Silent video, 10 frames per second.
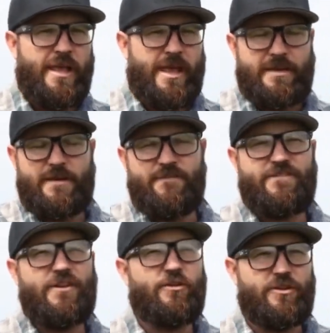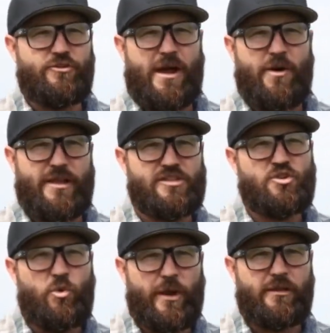and didn't feel the drought as
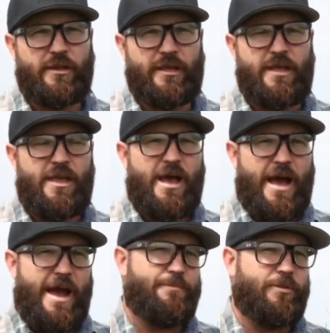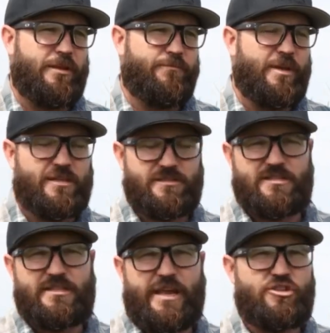quickly, I believe because the
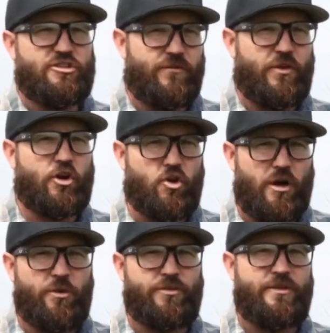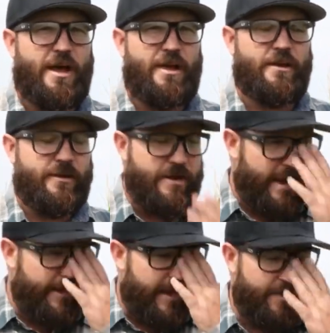stages of their growth, not,
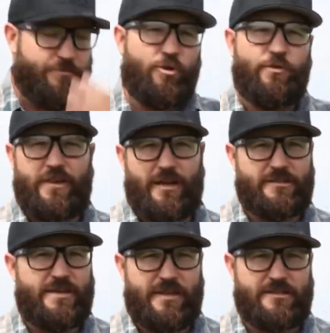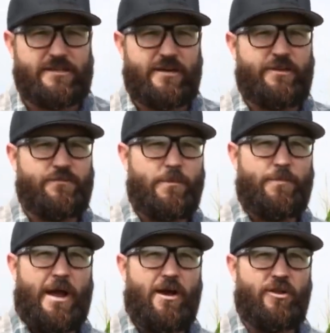I can't prove that it's necessarily from the
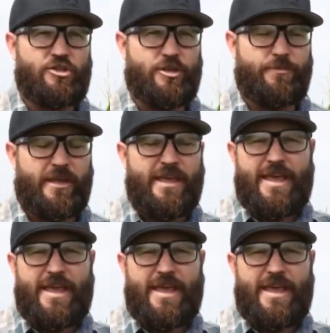biology, but